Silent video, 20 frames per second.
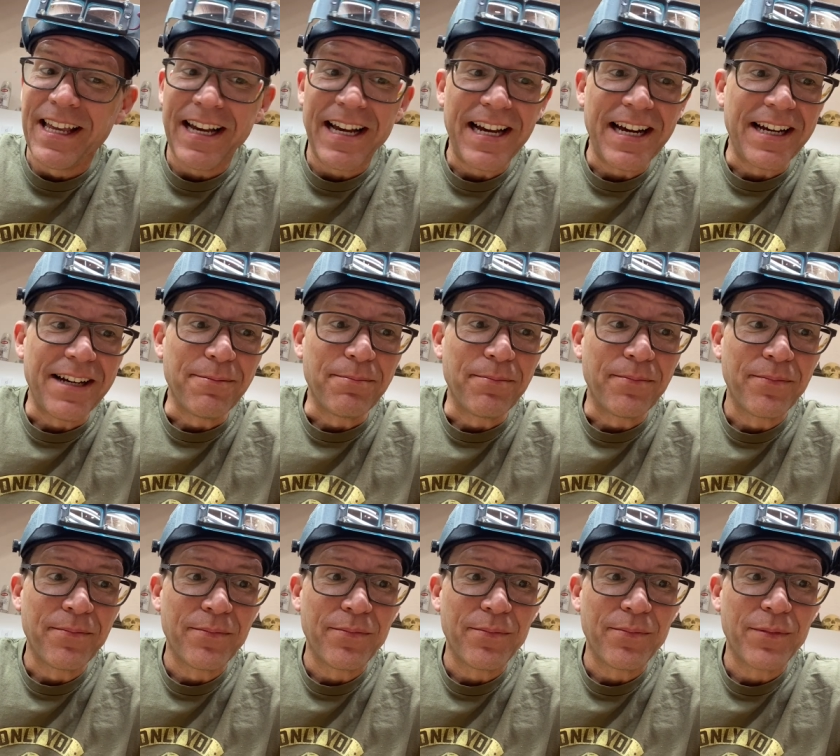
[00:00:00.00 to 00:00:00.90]

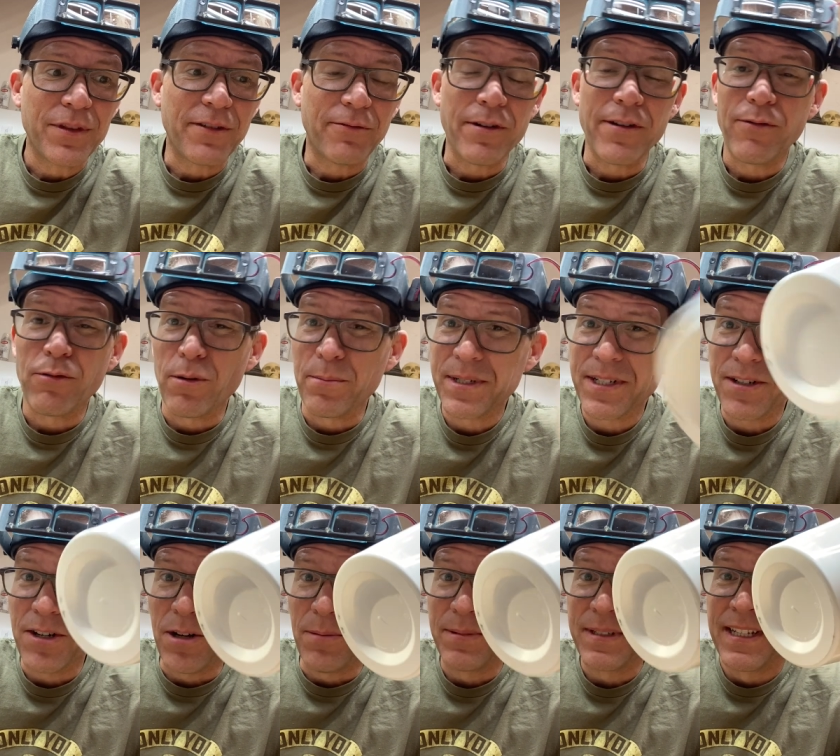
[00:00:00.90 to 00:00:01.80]
the Freeform
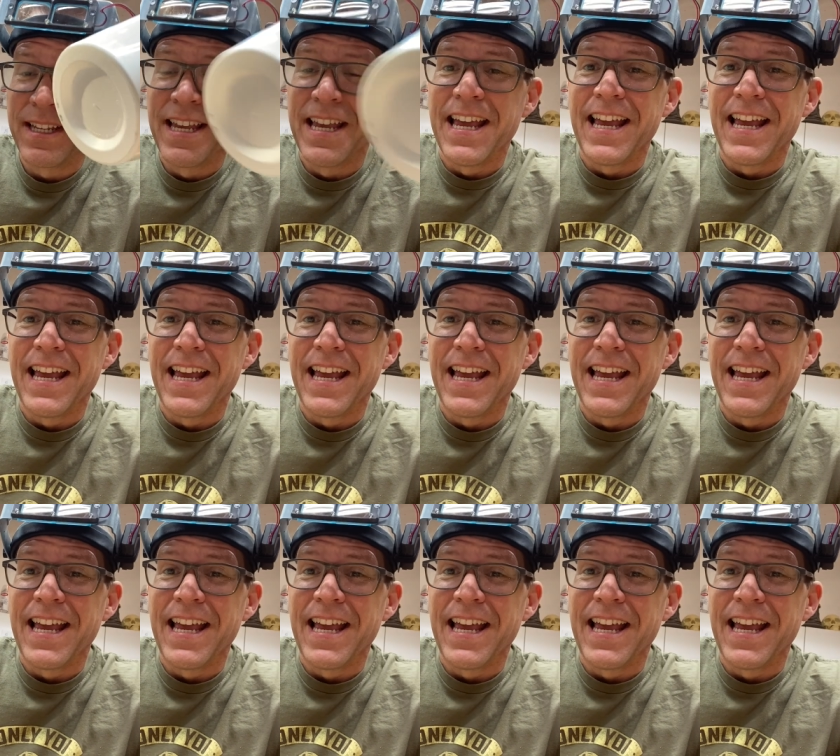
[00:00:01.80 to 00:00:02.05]
Sculpt,